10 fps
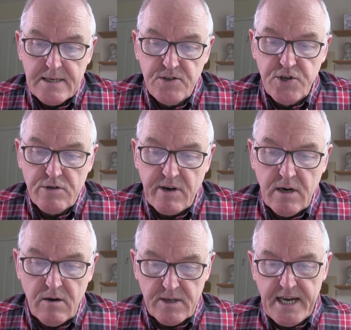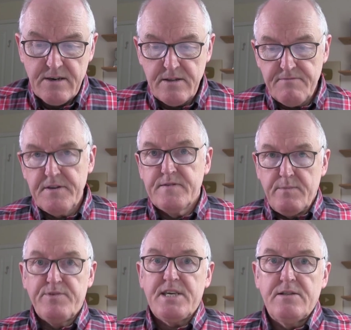during lockdown, and the
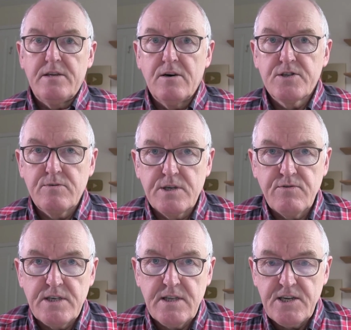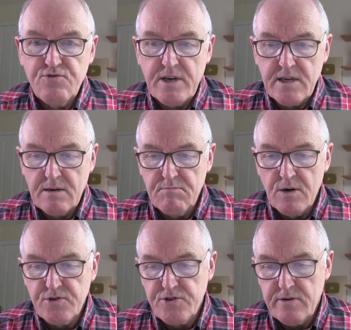50% that also increased their drinking
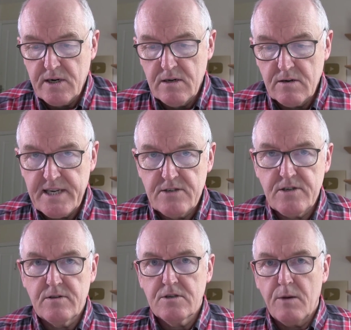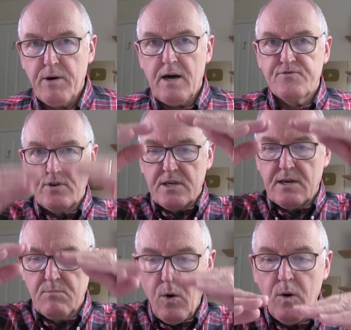most during lockdown. So the top half
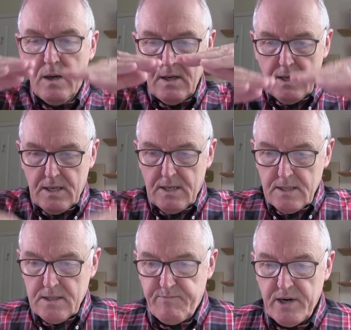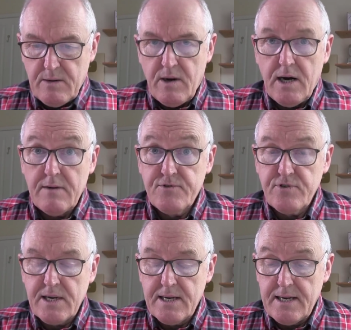drinking more, the bottom half
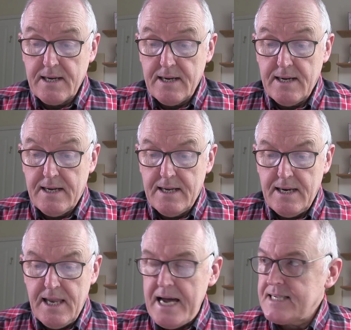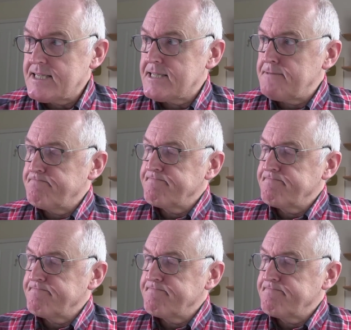drinking less.